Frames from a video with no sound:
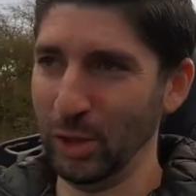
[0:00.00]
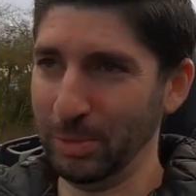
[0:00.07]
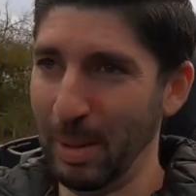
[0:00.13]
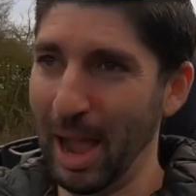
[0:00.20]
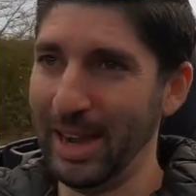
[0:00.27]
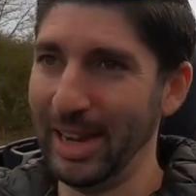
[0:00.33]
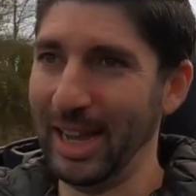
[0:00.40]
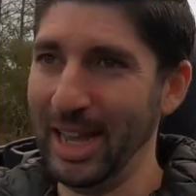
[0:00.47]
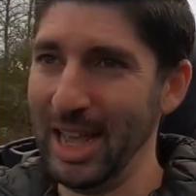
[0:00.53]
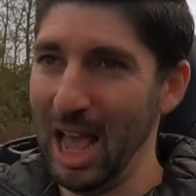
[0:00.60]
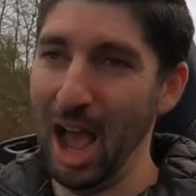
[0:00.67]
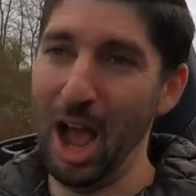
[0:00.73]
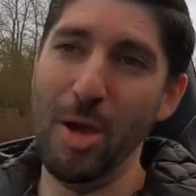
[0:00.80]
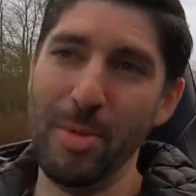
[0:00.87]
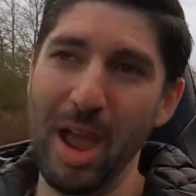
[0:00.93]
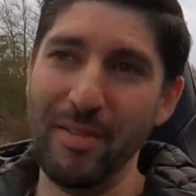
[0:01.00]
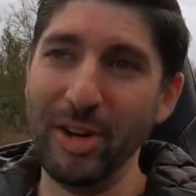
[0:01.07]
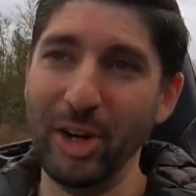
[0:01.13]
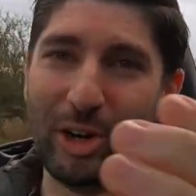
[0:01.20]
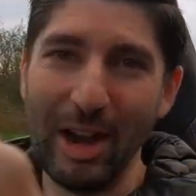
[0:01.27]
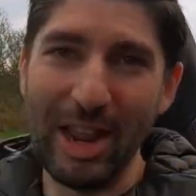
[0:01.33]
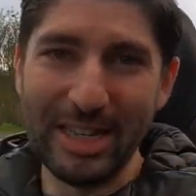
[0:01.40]
Spider. I hope you're having a
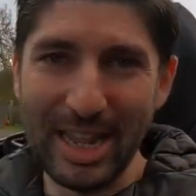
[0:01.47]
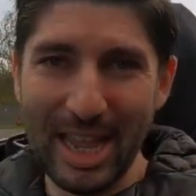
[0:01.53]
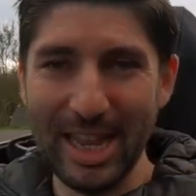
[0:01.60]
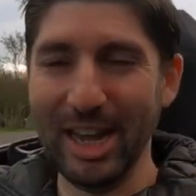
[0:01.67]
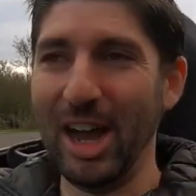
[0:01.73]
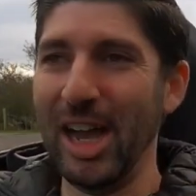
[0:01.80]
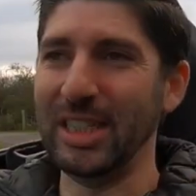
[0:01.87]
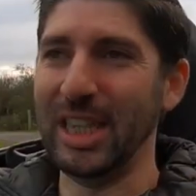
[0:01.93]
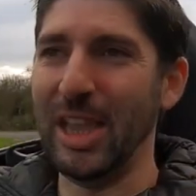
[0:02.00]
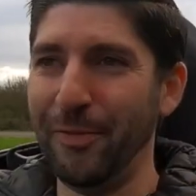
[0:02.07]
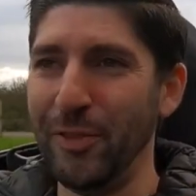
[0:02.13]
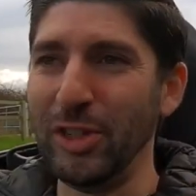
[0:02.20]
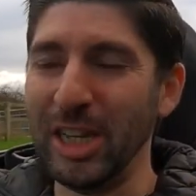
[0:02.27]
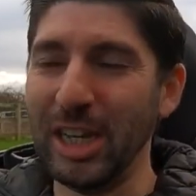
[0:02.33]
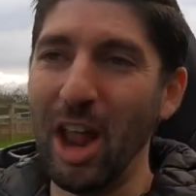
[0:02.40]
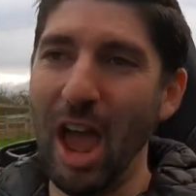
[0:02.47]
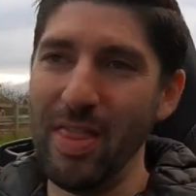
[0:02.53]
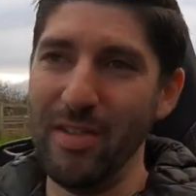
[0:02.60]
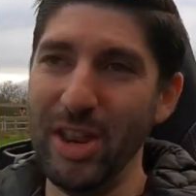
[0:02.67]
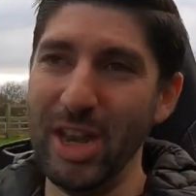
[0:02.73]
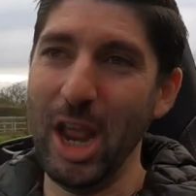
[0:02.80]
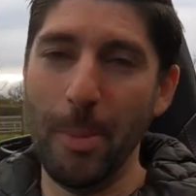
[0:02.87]
great day, guys. If you did like
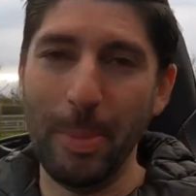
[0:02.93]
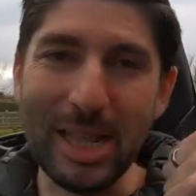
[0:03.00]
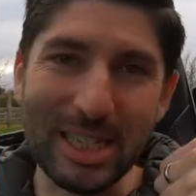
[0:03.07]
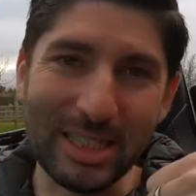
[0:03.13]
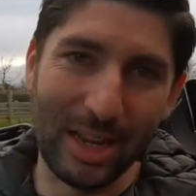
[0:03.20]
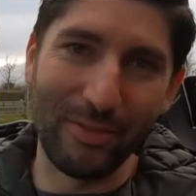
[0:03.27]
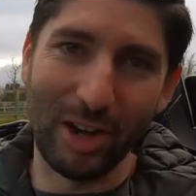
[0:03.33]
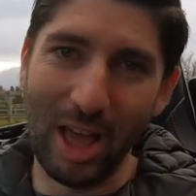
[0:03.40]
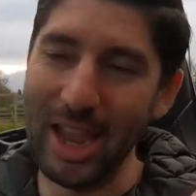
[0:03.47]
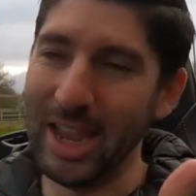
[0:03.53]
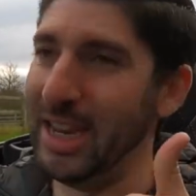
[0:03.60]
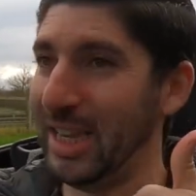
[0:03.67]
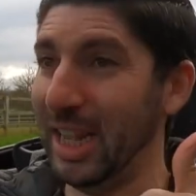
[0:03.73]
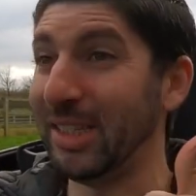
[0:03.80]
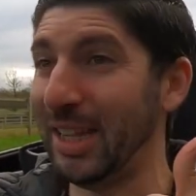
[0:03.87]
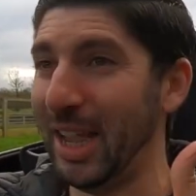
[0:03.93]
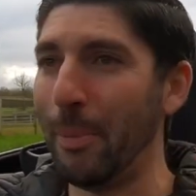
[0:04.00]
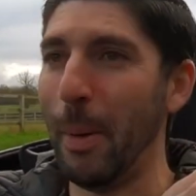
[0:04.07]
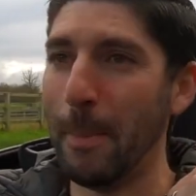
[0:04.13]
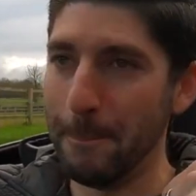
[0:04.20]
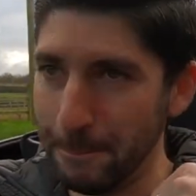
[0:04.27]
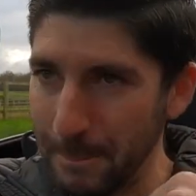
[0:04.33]
the video, please leave a like. It does help
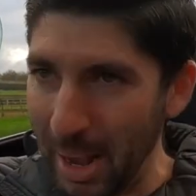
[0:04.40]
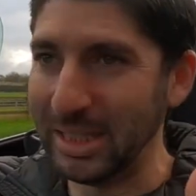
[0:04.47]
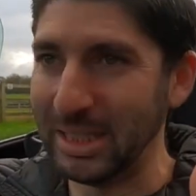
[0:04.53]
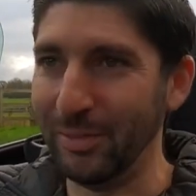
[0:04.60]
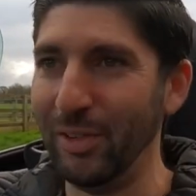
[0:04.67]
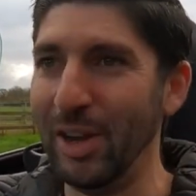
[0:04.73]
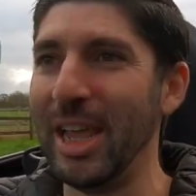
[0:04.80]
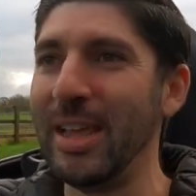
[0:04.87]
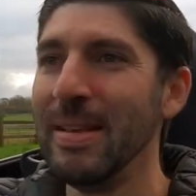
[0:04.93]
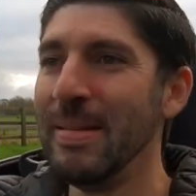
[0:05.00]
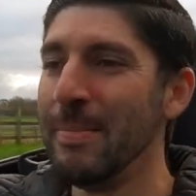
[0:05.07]
massively.